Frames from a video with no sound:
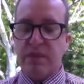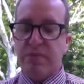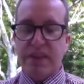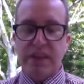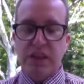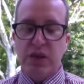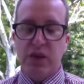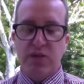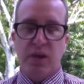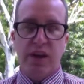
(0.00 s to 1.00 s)
But didn't you
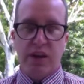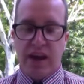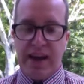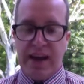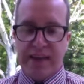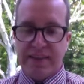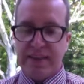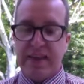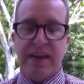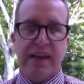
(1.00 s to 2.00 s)
always wonder, I asked,
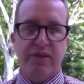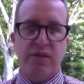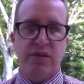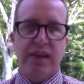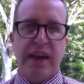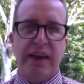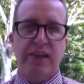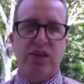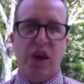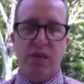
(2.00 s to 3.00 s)
if Lucy
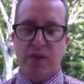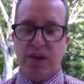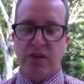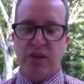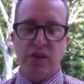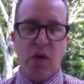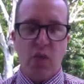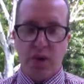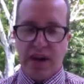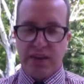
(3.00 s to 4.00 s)
hated Charlie Brown so
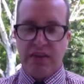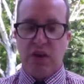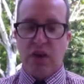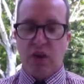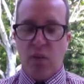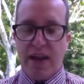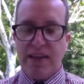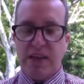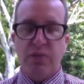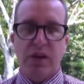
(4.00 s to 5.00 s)
much, why did
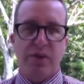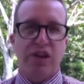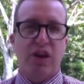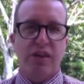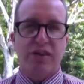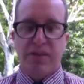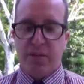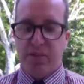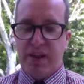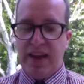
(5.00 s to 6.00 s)
she put him in charge of their
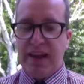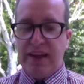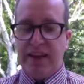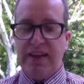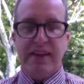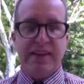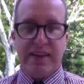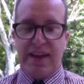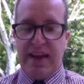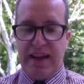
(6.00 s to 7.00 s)
play?
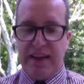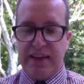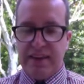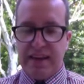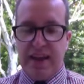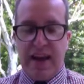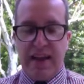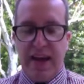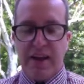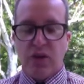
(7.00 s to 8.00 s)
Dan added, and
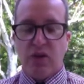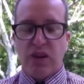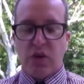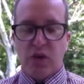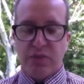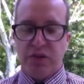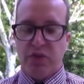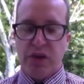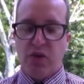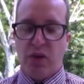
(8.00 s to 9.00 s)
how did the Christmas
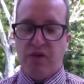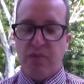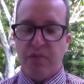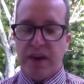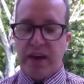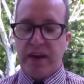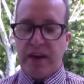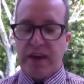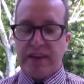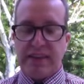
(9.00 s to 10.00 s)
tree going from being
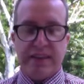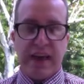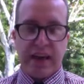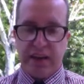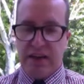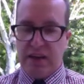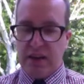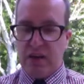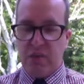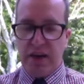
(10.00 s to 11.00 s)
a stick
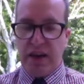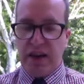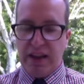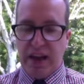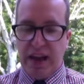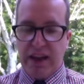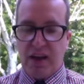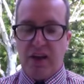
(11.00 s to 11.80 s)
to being like